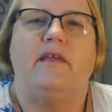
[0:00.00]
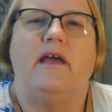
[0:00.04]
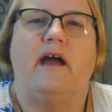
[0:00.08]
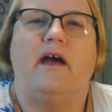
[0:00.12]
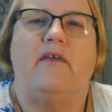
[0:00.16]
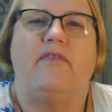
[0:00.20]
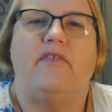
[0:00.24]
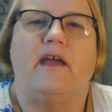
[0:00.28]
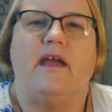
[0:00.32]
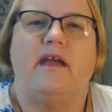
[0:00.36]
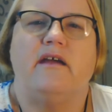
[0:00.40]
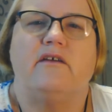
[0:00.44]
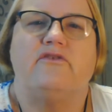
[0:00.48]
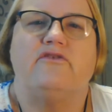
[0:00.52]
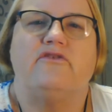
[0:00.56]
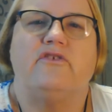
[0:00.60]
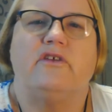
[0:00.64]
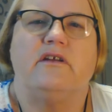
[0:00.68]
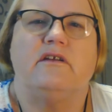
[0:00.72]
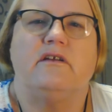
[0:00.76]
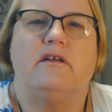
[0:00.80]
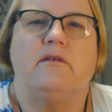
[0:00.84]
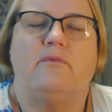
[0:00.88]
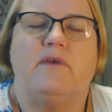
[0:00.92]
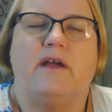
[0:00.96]

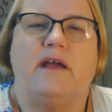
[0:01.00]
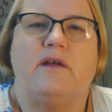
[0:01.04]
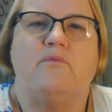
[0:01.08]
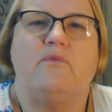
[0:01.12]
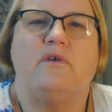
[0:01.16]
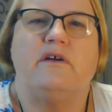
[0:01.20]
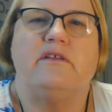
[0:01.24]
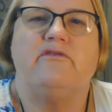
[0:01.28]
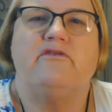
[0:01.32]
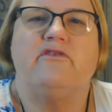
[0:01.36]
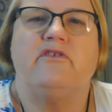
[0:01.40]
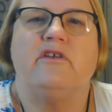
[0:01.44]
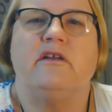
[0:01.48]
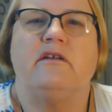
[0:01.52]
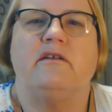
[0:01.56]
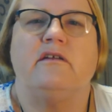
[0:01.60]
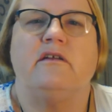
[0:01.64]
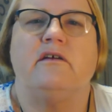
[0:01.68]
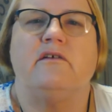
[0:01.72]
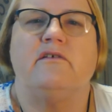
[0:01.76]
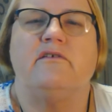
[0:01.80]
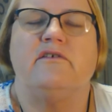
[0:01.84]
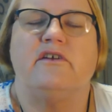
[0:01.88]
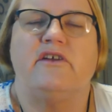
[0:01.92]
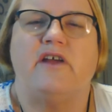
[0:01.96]
We had one sitting
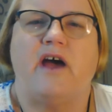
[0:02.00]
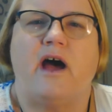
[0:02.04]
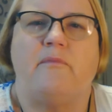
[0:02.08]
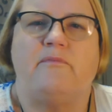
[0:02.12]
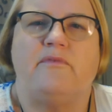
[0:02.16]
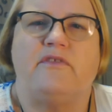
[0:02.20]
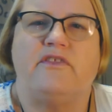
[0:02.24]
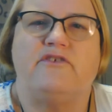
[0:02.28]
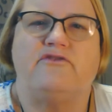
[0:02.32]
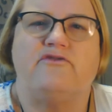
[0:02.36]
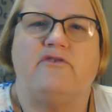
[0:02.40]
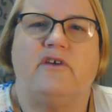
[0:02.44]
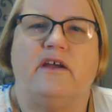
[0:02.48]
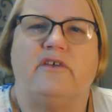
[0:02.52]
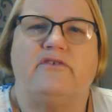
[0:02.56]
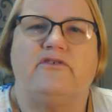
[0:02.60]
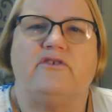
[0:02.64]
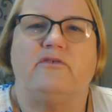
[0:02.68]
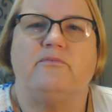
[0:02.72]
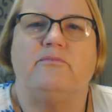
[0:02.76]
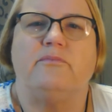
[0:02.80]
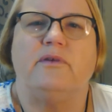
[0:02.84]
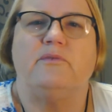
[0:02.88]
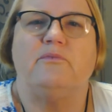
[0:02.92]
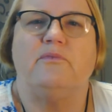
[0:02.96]
on top of the
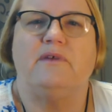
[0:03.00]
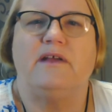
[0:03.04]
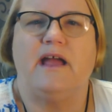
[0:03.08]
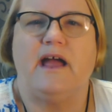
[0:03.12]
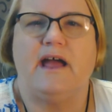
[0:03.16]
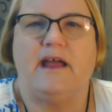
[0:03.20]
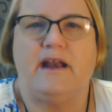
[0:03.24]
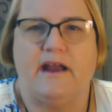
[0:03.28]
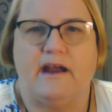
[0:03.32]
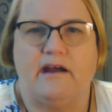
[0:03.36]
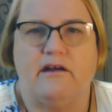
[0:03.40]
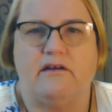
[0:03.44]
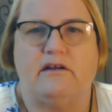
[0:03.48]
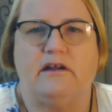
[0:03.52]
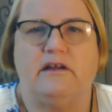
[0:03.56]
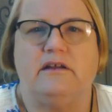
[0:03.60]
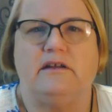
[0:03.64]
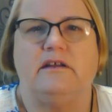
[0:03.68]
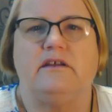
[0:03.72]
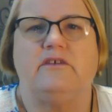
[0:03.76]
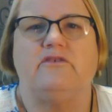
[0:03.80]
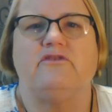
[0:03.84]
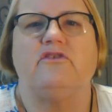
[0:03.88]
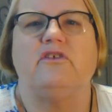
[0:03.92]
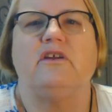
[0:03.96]
dresser, but we had air
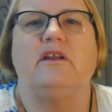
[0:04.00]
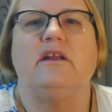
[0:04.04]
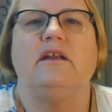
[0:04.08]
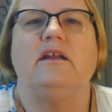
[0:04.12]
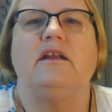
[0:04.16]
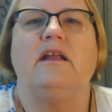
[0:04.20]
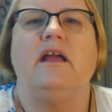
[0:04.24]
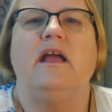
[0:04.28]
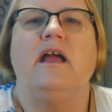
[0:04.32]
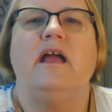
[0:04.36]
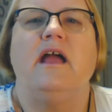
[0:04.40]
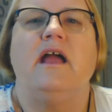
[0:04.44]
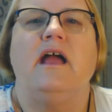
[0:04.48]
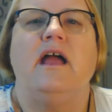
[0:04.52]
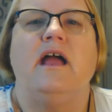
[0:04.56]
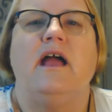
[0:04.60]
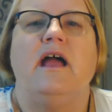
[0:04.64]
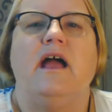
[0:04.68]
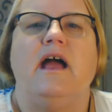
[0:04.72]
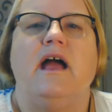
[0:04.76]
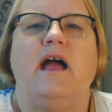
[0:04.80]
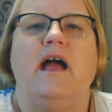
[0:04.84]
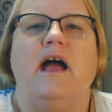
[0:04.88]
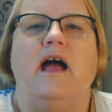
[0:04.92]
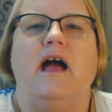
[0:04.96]
conditioning.
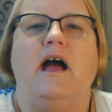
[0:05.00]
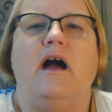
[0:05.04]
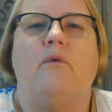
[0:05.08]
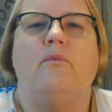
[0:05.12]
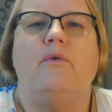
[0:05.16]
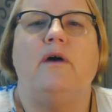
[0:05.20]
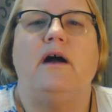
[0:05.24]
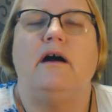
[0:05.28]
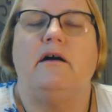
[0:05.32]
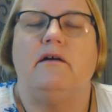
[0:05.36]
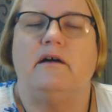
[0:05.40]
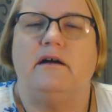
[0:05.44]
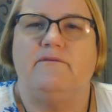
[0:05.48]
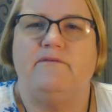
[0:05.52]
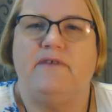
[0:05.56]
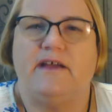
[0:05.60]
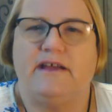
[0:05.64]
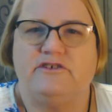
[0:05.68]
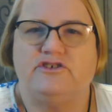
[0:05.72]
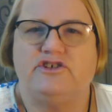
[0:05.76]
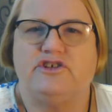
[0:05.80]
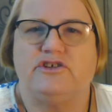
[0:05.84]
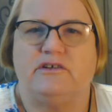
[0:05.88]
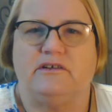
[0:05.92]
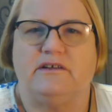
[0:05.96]

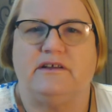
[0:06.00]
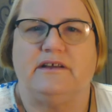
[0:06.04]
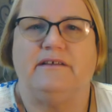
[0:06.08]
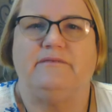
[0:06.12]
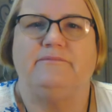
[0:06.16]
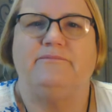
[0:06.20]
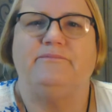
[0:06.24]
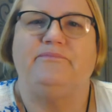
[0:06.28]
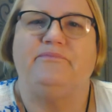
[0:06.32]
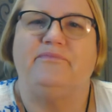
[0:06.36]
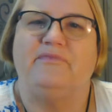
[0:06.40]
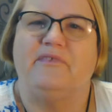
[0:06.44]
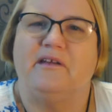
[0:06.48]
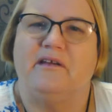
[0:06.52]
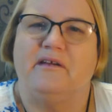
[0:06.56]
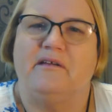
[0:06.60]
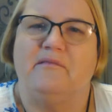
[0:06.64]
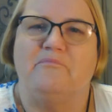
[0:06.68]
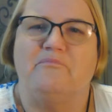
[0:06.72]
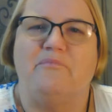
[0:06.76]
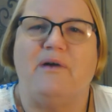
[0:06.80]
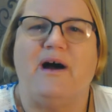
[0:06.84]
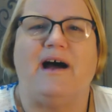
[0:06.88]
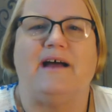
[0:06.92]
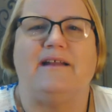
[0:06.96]
Eventually,
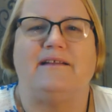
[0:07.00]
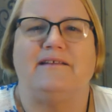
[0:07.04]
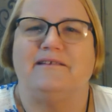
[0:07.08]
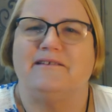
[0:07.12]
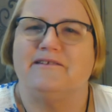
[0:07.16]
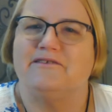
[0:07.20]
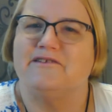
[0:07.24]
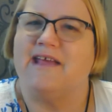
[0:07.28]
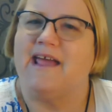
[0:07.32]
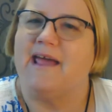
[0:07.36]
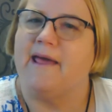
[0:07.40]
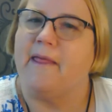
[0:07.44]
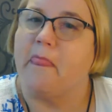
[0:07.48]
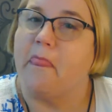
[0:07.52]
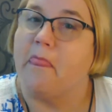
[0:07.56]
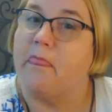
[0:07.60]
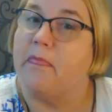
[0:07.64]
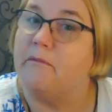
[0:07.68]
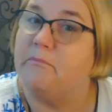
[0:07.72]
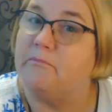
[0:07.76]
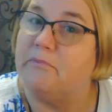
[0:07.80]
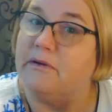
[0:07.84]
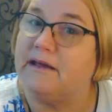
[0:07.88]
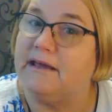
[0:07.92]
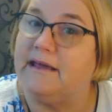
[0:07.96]
but in
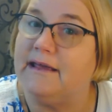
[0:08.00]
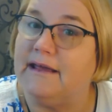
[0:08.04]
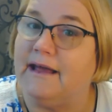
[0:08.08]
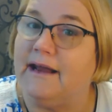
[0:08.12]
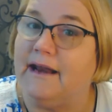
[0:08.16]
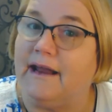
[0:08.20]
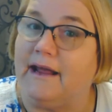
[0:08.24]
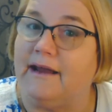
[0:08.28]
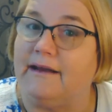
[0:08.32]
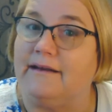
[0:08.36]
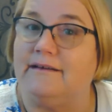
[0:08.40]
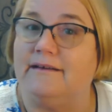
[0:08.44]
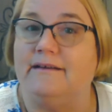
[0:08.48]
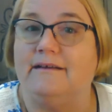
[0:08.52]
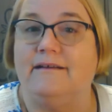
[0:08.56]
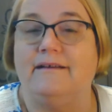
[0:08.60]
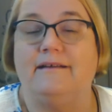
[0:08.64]
the beginning,